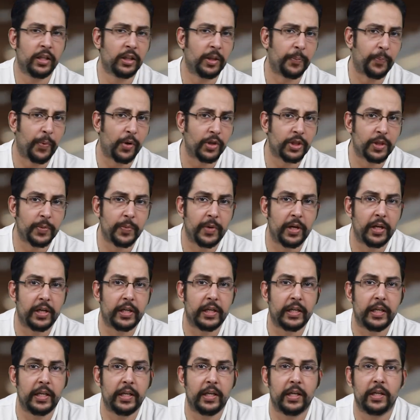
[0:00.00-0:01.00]
Another
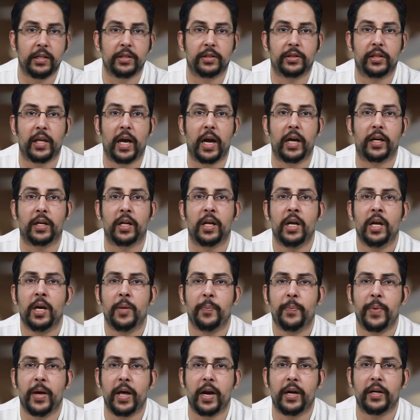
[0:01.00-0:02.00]
possibility is that
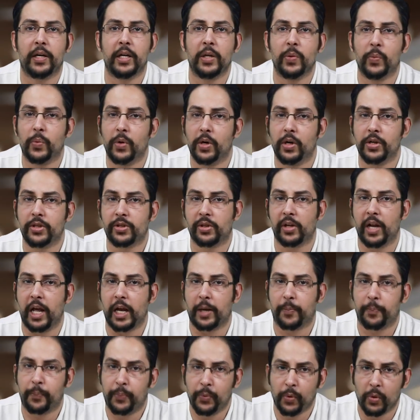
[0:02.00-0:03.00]
parroting words
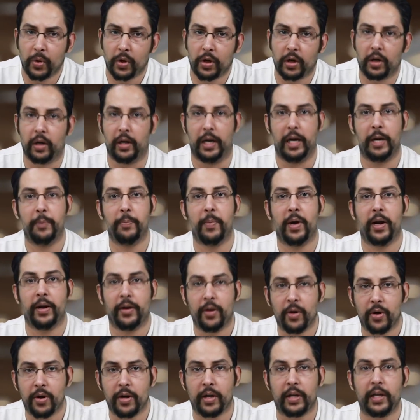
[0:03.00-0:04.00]
like poor and
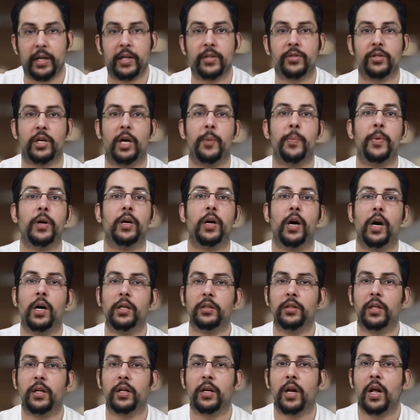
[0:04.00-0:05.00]
minorities among
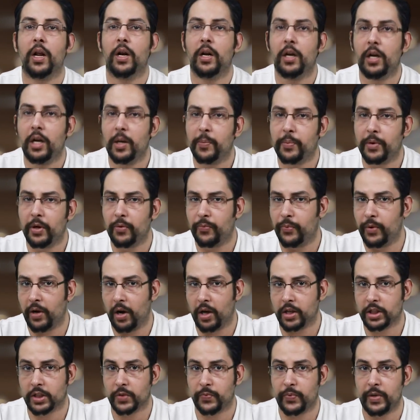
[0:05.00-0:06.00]
other liberal
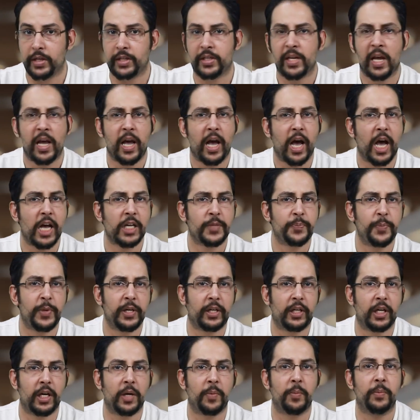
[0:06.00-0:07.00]
philosophies has
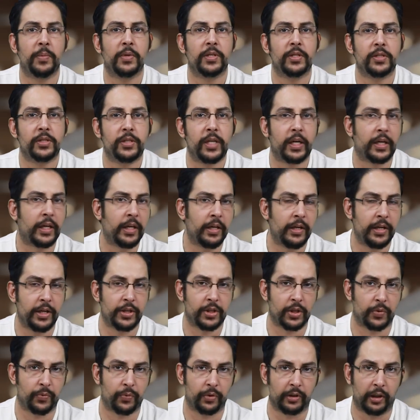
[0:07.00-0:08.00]
become second
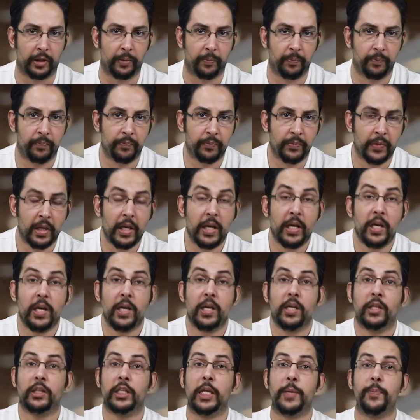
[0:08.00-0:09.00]
nature for them.
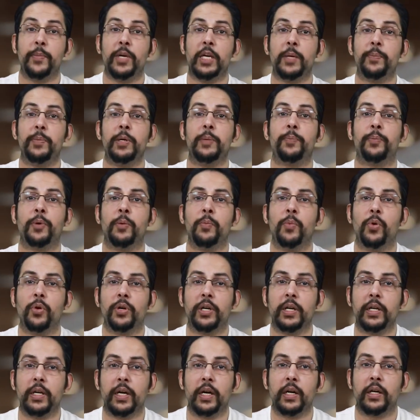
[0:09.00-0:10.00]
They may be
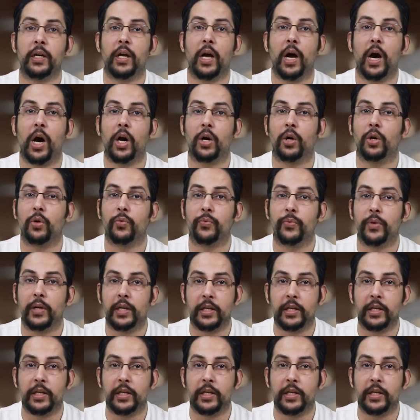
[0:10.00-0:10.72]
promoting it out of